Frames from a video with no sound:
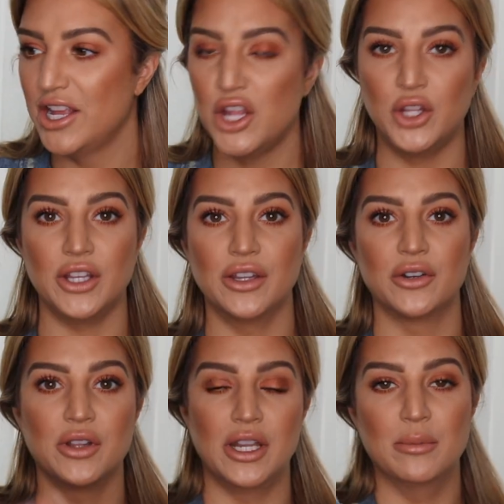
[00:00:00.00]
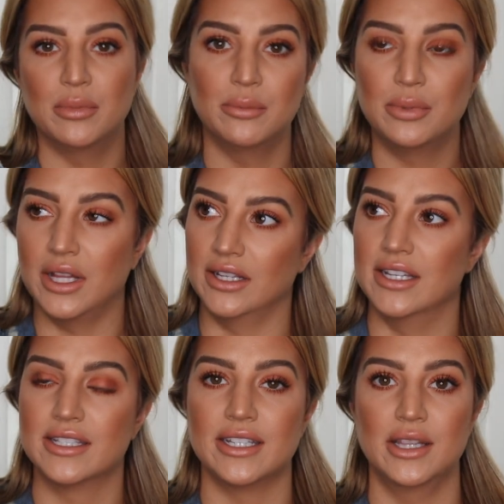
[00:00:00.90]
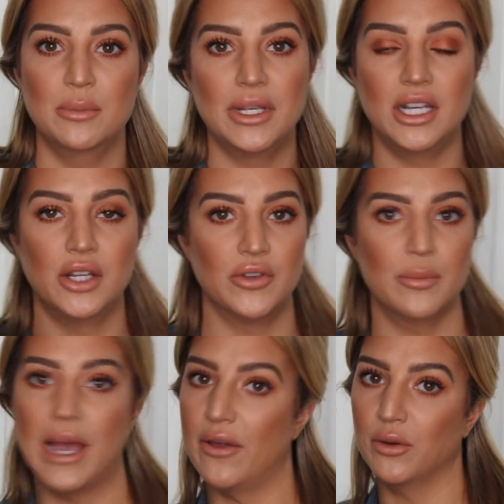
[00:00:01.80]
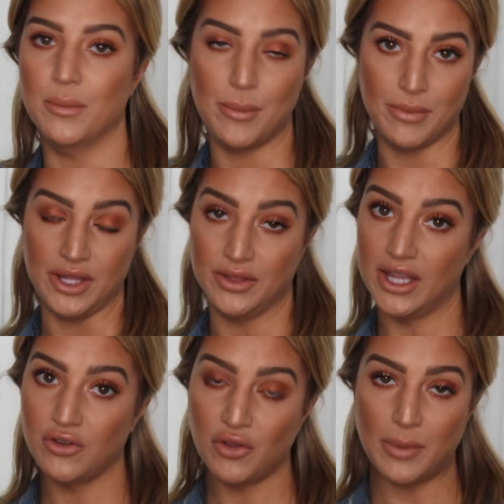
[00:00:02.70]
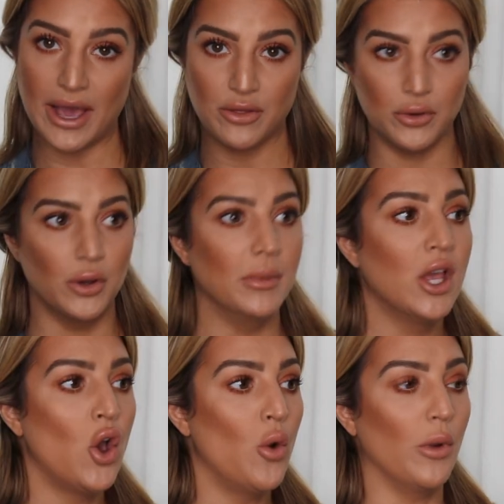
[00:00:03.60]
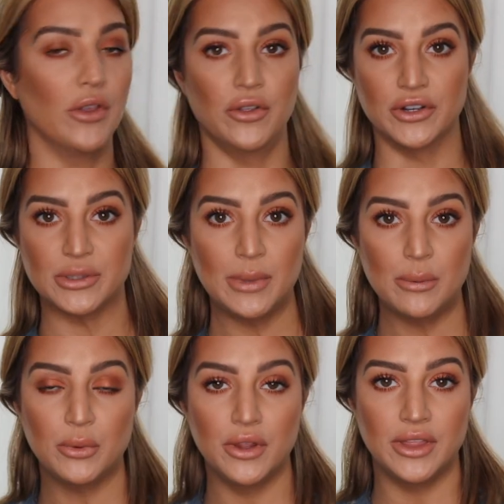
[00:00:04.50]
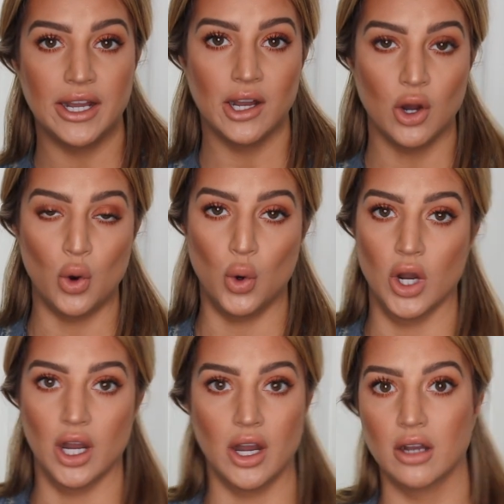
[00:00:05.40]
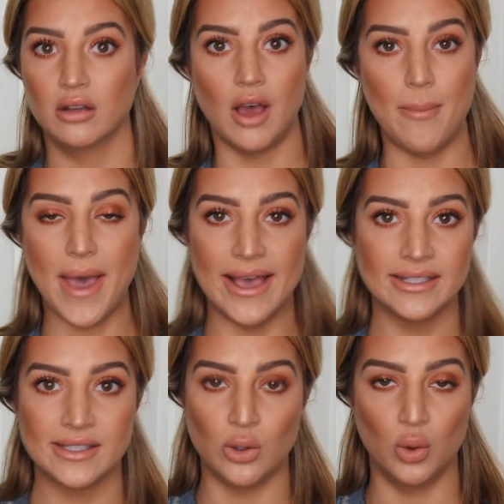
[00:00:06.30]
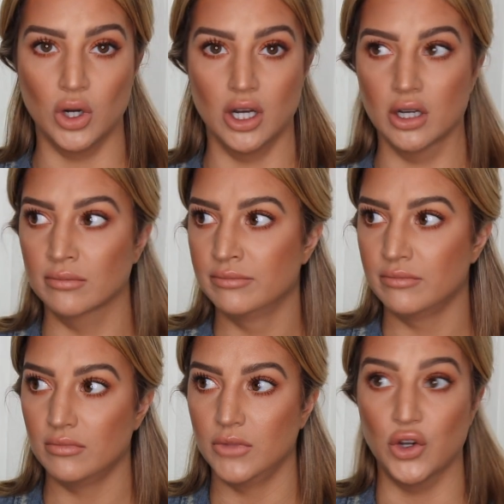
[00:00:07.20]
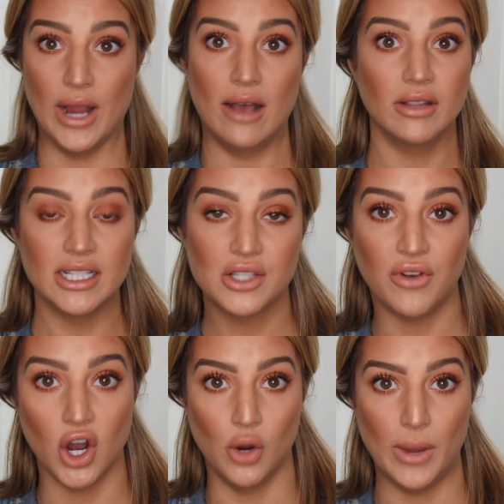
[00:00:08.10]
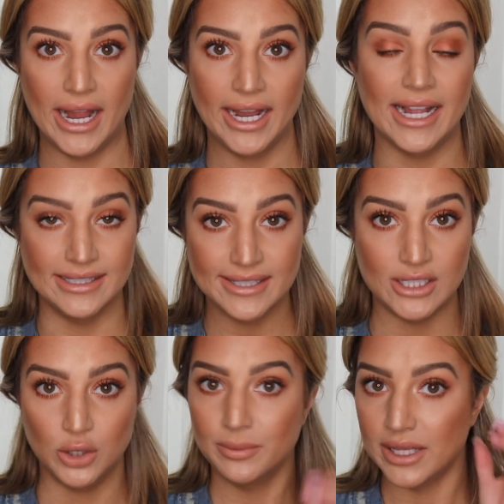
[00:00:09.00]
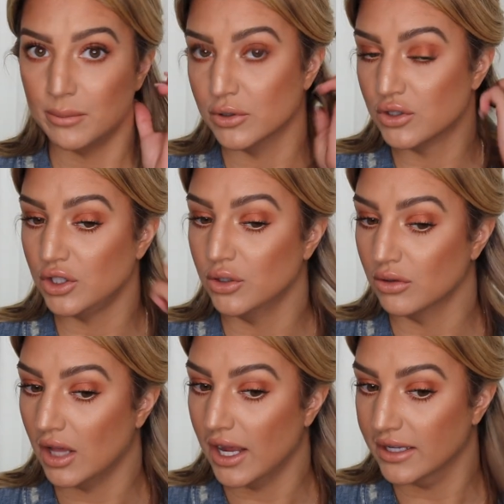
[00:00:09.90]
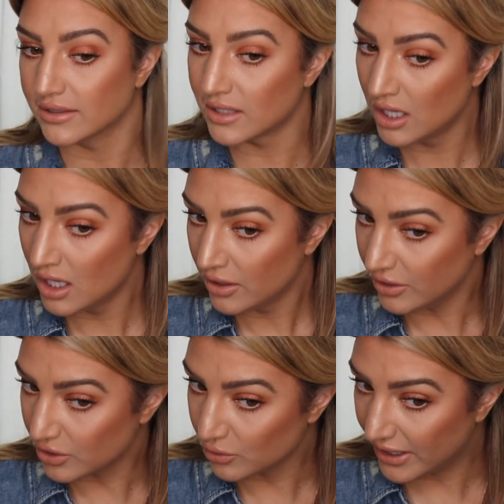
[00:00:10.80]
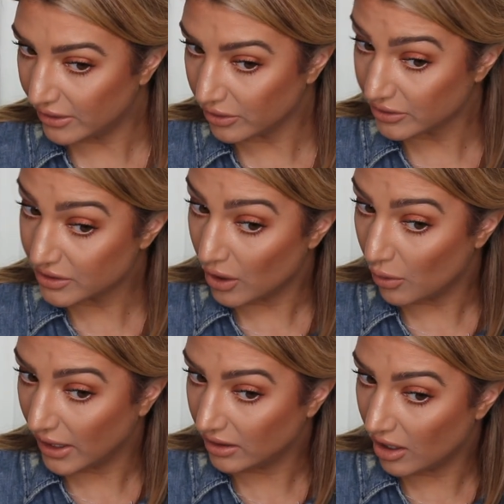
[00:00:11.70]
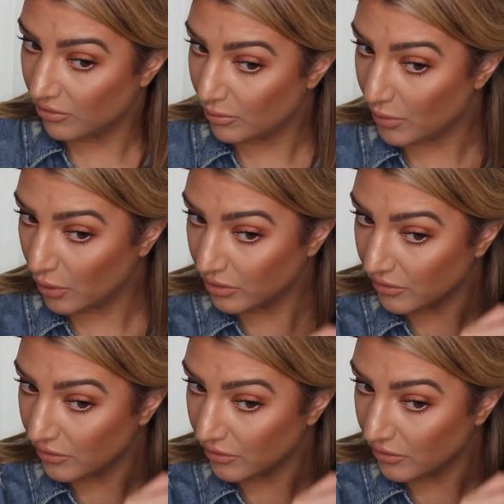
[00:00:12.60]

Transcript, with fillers: you can literally plug this in the beginning of your bathroom and be at the end of the bathroom, whether there's people in there or a mess or your outlet's far away, and still be able to utilize the straightener. So I love both